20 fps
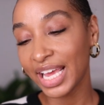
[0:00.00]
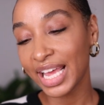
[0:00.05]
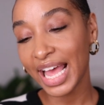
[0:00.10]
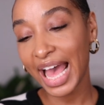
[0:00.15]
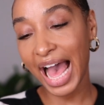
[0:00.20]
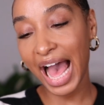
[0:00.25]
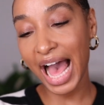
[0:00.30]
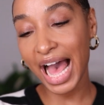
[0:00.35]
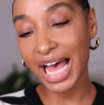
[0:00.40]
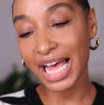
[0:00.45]

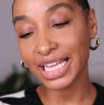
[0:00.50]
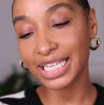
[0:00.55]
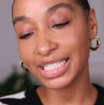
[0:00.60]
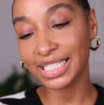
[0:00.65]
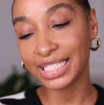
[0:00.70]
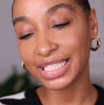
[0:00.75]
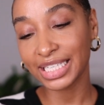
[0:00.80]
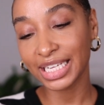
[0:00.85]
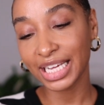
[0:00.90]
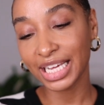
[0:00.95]

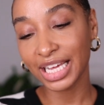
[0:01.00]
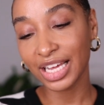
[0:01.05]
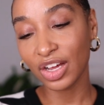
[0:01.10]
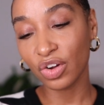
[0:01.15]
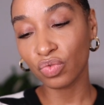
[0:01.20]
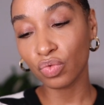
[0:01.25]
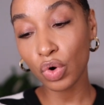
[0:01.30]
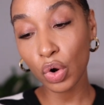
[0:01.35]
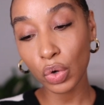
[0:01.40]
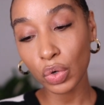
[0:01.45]
Has
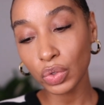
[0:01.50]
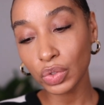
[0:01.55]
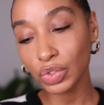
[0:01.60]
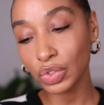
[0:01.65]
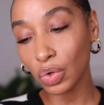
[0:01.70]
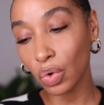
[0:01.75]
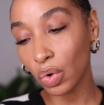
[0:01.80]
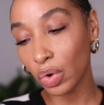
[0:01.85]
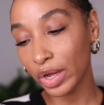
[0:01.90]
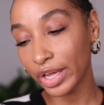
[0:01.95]
rose
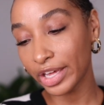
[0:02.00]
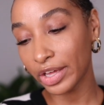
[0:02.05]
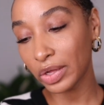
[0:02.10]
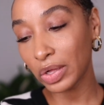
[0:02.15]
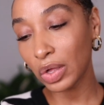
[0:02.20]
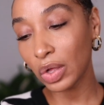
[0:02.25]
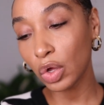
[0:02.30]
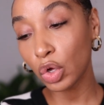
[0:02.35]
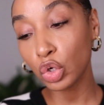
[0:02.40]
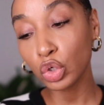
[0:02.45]

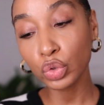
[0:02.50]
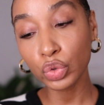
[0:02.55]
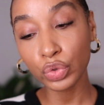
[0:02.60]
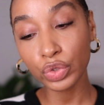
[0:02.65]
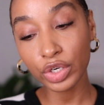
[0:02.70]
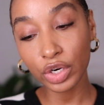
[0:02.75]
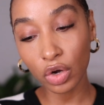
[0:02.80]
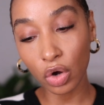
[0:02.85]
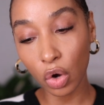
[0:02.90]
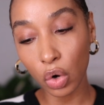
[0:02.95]
oil, oud
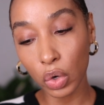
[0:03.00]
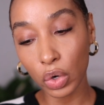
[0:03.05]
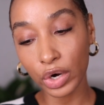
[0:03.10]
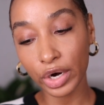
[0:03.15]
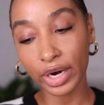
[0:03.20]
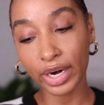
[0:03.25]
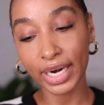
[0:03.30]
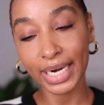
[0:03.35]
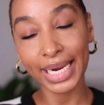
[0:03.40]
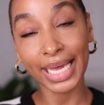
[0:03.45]

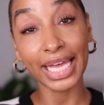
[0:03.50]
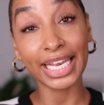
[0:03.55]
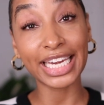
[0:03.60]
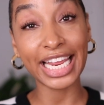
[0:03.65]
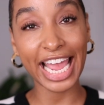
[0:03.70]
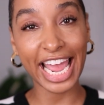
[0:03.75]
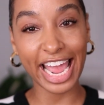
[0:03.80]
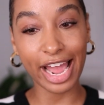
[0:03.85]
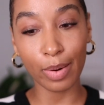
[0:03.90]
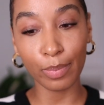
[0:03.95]
accord, an
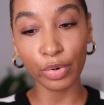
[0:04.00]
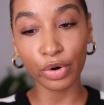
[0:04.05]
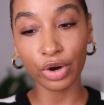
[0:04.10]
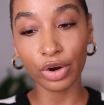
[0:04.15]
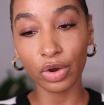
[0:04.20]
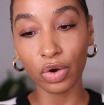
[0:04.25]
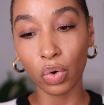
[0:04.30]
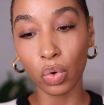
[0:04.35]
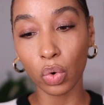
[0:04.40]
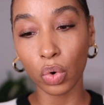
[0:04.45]
amber
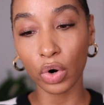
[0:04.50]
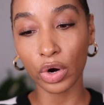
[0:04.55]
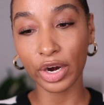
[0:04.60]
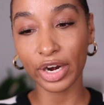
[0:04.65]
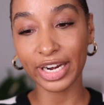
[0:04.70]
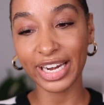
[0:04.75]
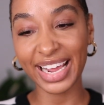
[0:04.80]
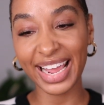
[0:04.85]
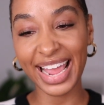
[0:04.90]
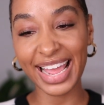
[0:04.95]

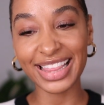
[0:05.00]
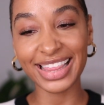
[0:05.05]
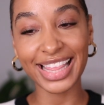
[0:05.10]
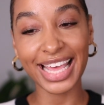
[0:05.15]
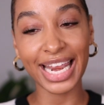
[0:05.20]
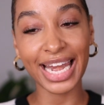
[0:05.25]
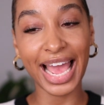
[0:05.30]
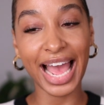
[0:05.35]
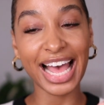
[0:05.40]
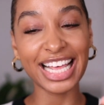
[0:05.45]
accord, and
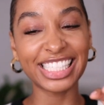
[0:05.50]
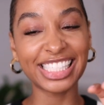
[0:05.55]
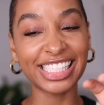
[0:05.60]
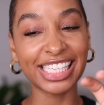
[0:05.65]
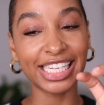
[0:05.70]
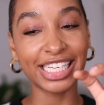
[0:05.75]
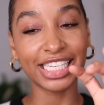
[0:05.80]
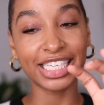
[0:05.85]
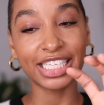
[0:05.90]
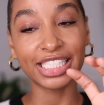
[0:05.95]
then has
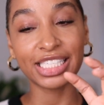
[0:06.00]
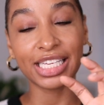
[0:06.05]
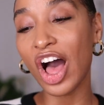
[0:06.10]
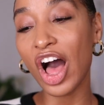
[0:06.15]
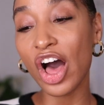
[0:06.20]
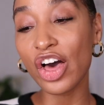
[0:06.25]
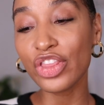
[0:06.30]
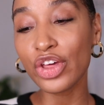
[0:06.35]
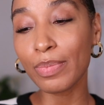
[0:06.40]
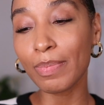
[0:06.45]
these
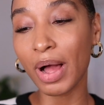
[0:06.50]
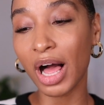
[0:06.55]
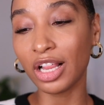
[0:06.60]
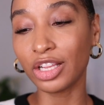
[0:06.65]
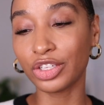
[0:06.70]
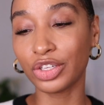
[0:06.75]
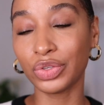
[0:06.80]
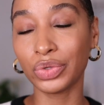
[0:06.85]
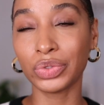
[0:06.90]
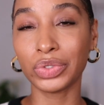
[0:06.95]
other
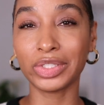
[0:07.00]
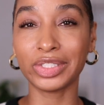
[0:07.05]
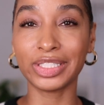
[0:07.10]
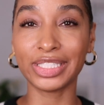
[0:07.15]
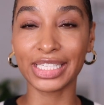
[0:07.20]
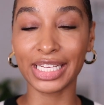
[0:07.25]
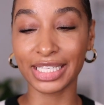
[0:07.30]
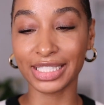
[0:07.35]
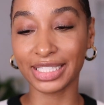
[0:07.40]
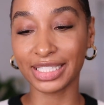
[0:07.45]

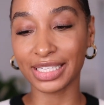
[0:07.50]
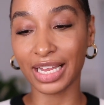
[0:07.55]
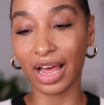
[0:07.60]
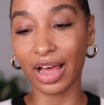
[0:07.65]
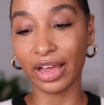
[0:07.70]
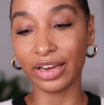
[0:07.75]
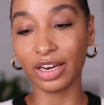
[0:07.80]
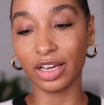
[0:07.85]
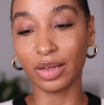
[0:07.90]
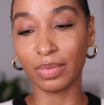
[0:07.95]
molecules
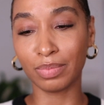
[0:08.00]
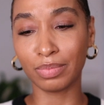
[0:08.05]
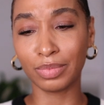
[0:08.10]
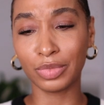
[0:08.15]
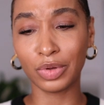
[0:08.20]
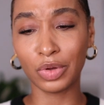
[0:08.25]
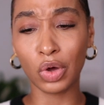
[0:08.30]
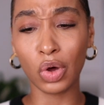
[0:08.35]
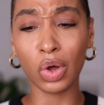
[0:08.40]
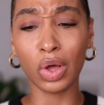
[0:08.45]
inside them
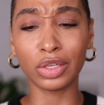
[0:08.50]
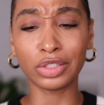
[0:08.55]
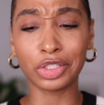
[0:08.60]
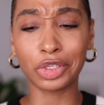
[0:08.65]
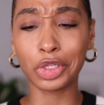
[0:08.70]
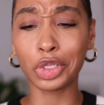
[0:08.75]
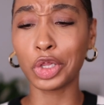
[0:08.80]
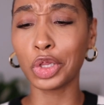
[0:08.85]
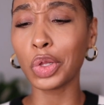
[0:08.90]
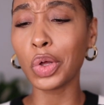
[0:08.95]
called
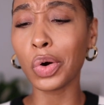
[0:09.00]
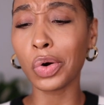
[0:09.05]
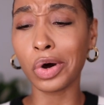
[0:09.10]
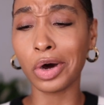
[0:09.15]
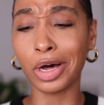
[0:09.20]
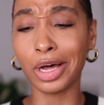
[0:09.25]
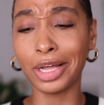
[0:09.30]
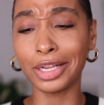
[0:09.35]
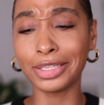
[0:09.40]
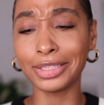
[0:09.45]

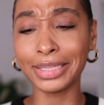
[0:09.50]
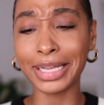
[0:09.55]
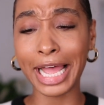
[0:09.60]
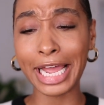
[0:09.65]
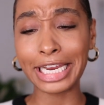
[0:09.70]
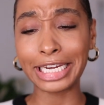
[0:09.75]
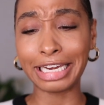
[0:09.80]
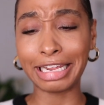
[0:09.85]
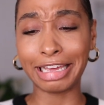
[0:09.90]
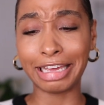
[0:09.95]
claw,
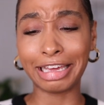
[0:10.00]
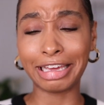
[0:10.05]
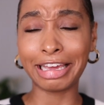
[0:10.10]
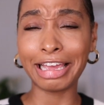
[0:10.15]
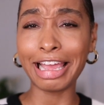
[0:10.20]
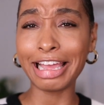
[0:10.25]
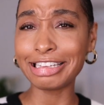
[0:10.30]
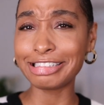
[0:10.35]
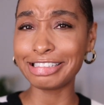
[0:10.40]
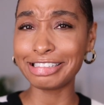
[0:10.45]
lightning,
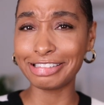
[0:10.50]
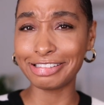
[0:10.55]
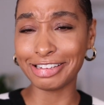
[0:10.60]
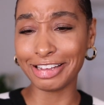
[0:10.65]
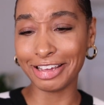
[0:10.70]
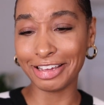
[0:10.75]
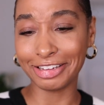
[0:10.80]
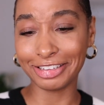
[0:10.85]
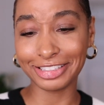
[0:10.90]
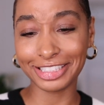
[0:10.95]

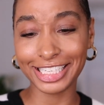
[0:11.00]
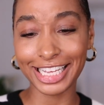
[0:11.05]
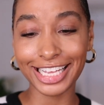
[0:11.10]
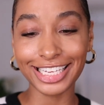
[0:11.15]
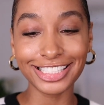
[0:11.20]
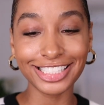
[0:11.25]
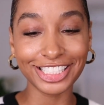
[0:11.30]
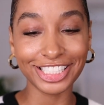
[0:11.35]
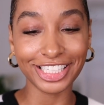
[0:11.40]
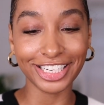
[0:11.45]
instinct,
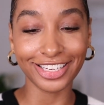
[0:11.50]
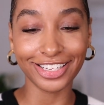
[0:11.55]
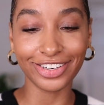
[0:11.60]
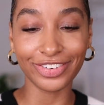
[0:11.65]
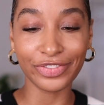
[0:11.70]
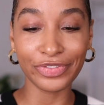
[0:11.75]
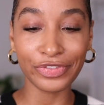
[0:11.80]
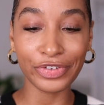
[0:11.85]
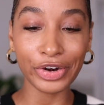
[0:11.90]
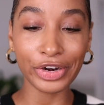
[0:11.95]

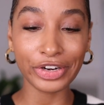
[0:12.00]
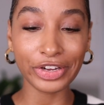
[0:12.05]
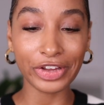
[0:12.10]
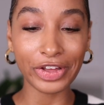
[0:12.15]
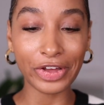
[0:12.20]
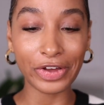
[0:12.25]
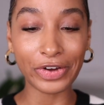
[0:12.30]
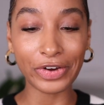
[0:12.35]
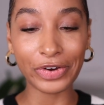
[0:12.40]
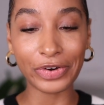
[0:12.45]
tension,
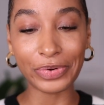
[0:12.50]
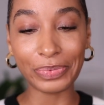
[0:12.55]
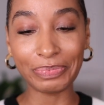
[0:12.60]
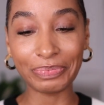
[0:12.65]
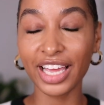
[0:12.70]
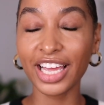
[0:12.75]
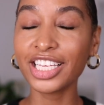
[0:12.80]
vertigo.